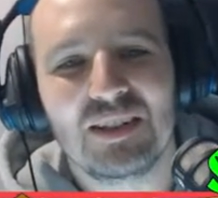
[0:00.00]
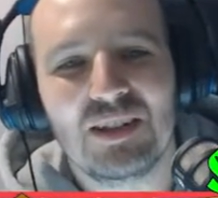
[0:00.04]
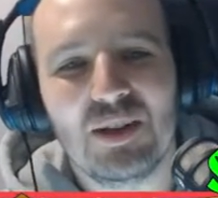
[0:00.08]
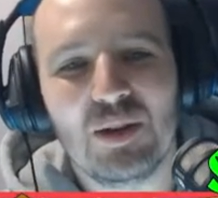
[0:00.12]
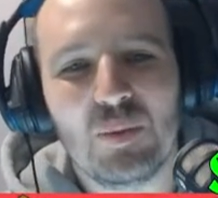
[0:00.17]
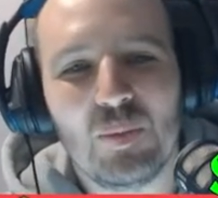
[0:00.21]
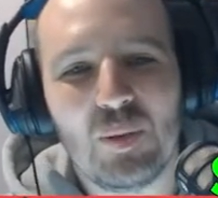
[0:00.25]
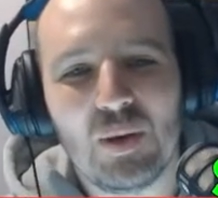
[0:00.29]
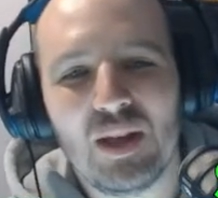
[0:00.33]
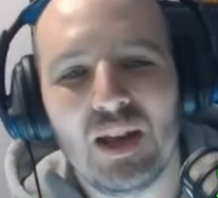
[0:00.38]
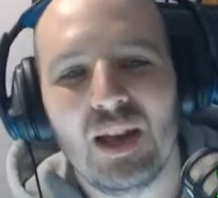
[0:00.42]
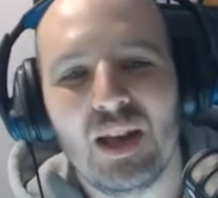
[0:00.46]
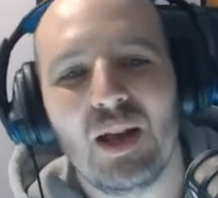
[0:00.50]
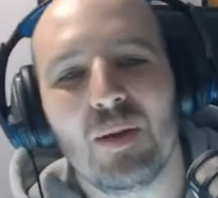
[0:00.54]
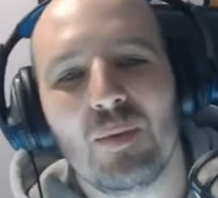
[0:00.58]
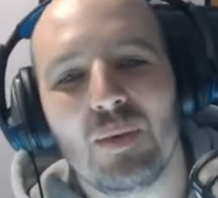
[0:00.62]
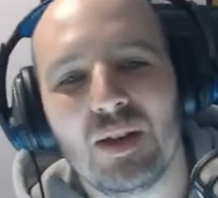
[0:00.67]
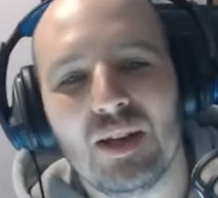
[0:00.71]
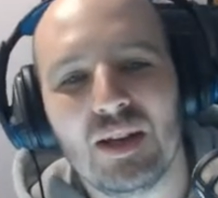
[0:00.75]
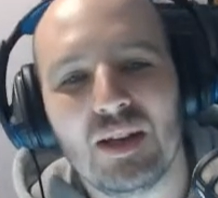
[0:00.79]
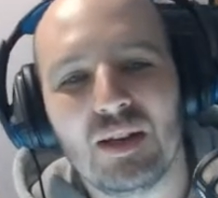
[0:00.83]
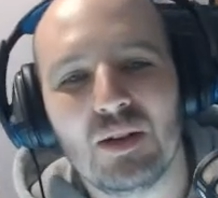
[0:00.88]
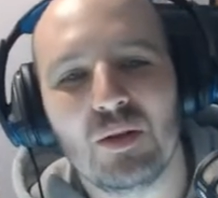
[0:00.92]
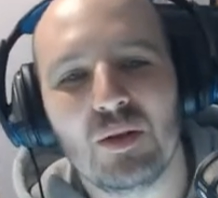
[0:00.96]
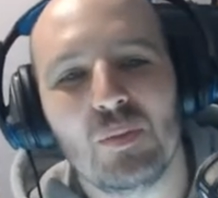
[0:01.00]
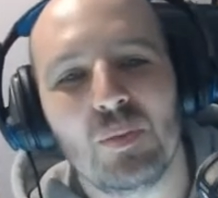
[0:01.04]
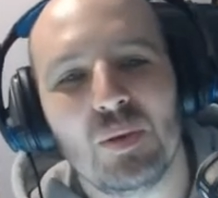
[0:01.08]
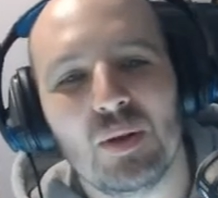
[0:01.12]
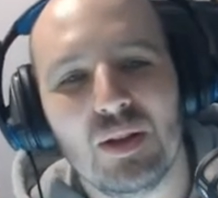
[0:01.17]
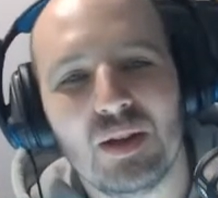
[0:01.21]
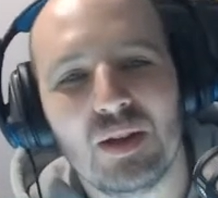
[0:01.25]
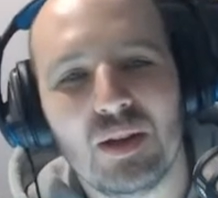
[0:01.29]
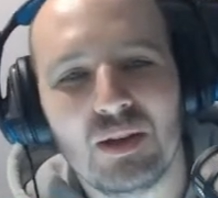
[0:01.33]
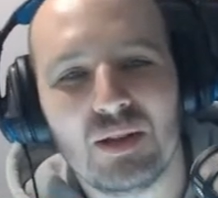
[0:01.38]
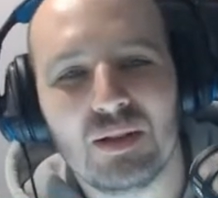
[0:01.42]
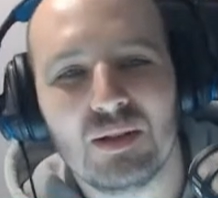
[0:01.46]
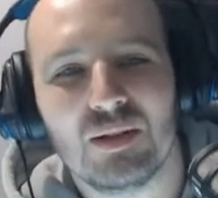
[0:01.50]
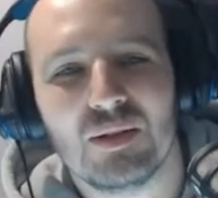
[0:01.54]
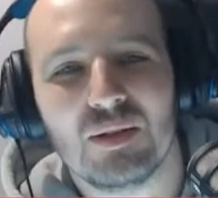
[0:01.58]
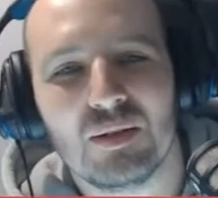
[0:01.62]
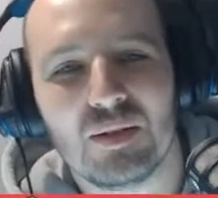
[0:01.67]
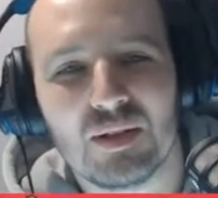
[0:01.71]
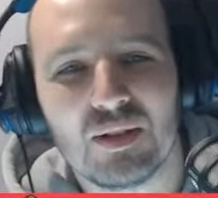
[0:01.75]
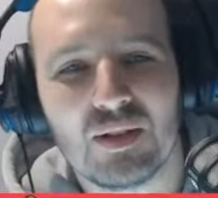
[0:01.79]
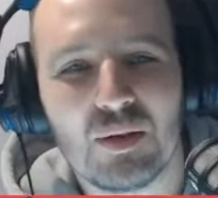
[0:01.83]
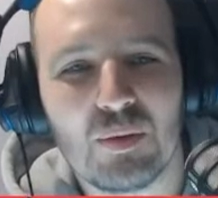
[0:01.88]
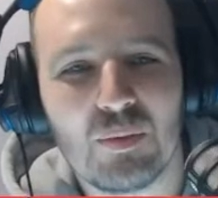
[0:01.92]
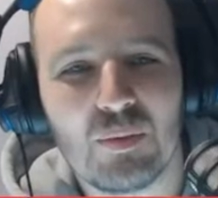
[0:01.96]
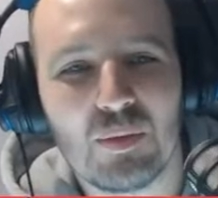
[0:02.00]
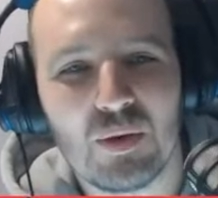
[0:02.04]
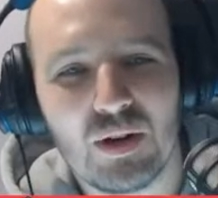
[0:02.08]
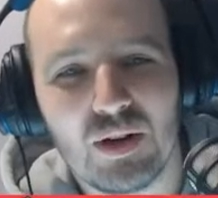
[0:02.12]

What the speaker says: 2 p.m. and then 9 p.m. tomorrow.